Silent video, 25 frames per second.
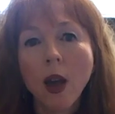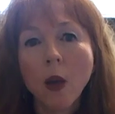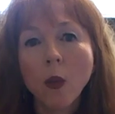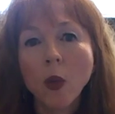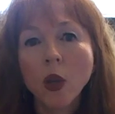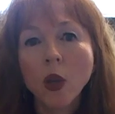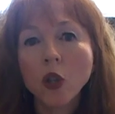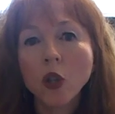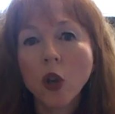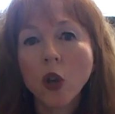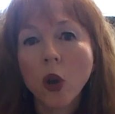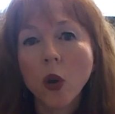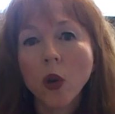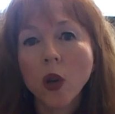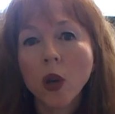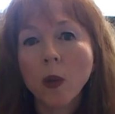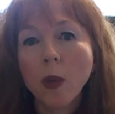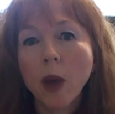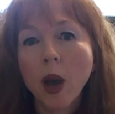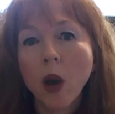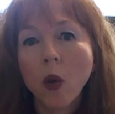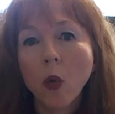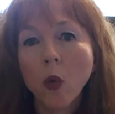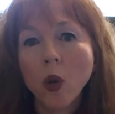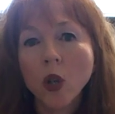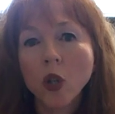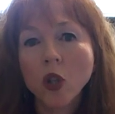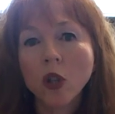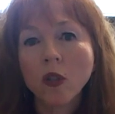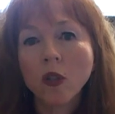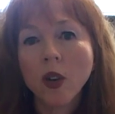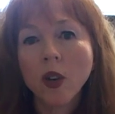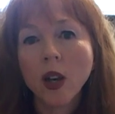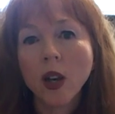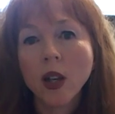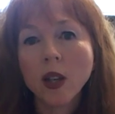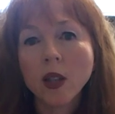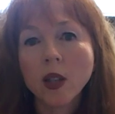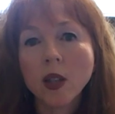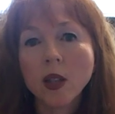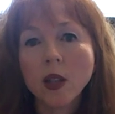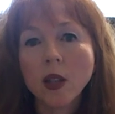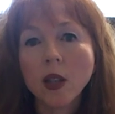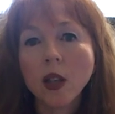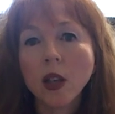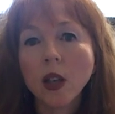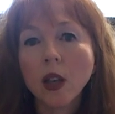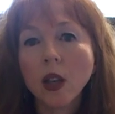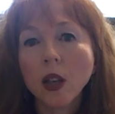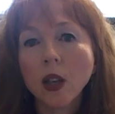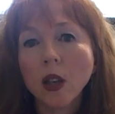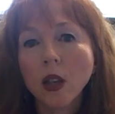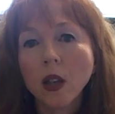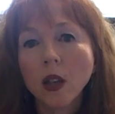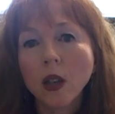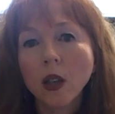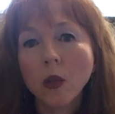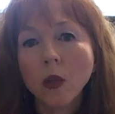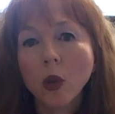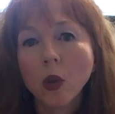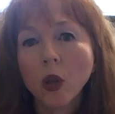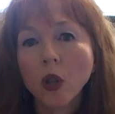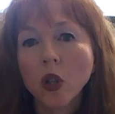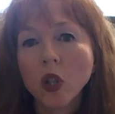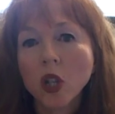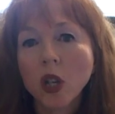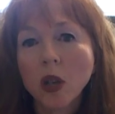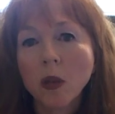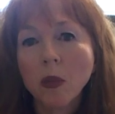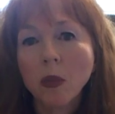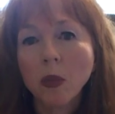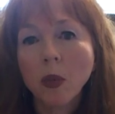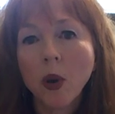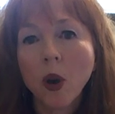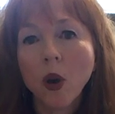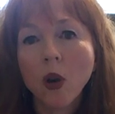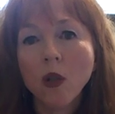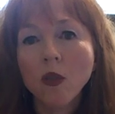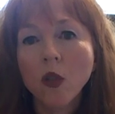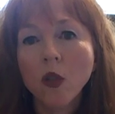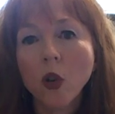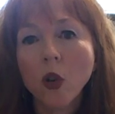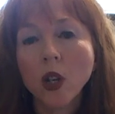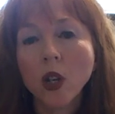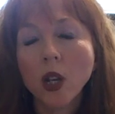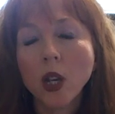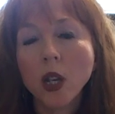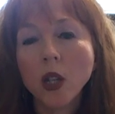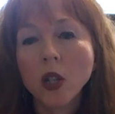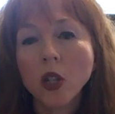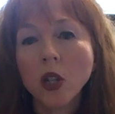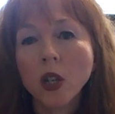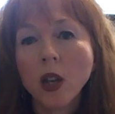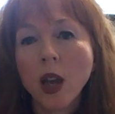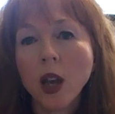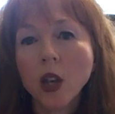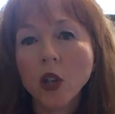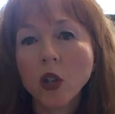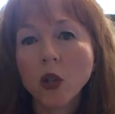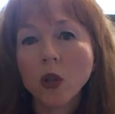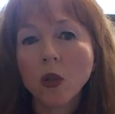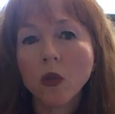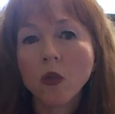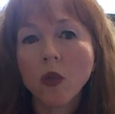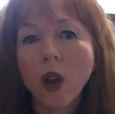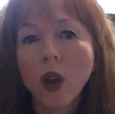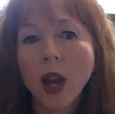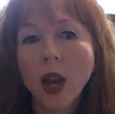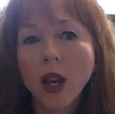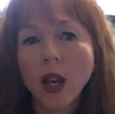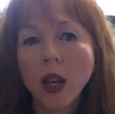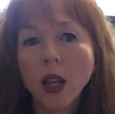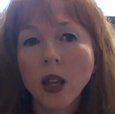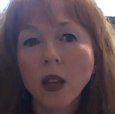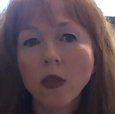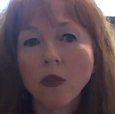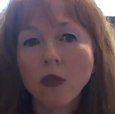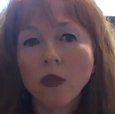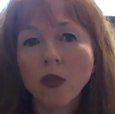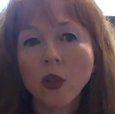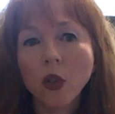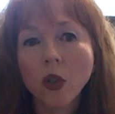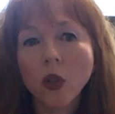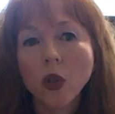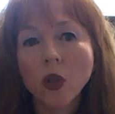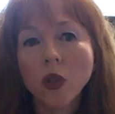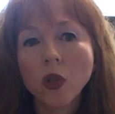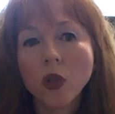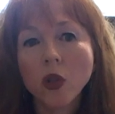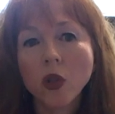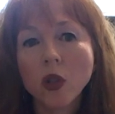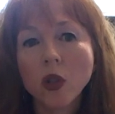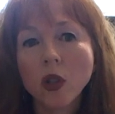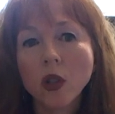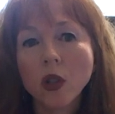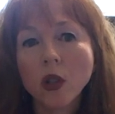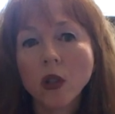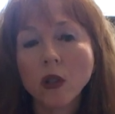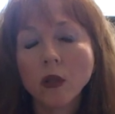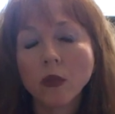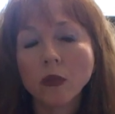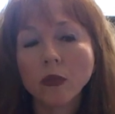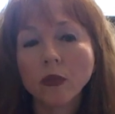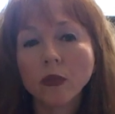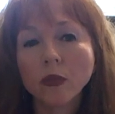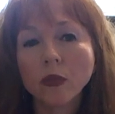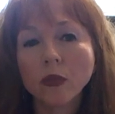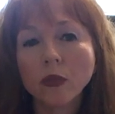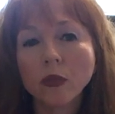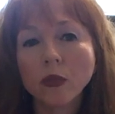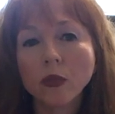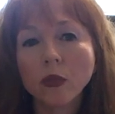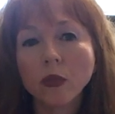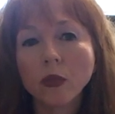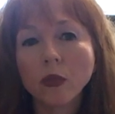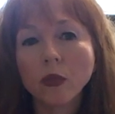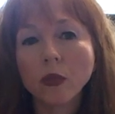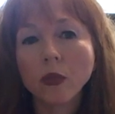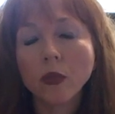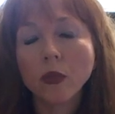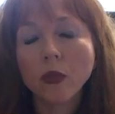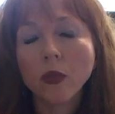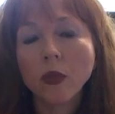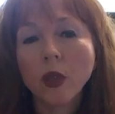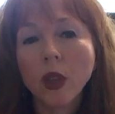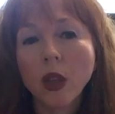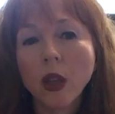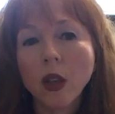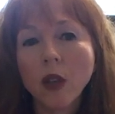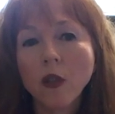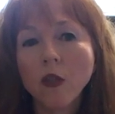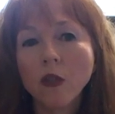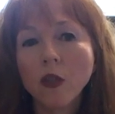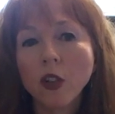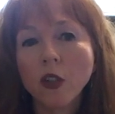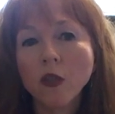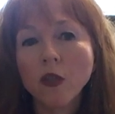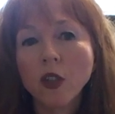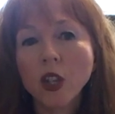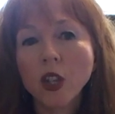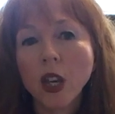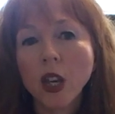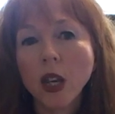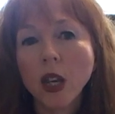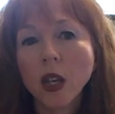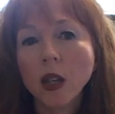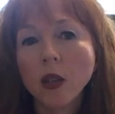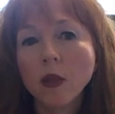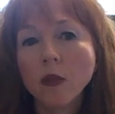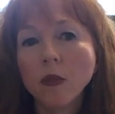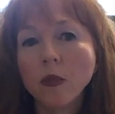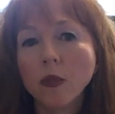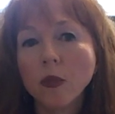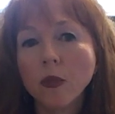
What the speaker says: and we joke about which of us will tip over an international railing first. 15.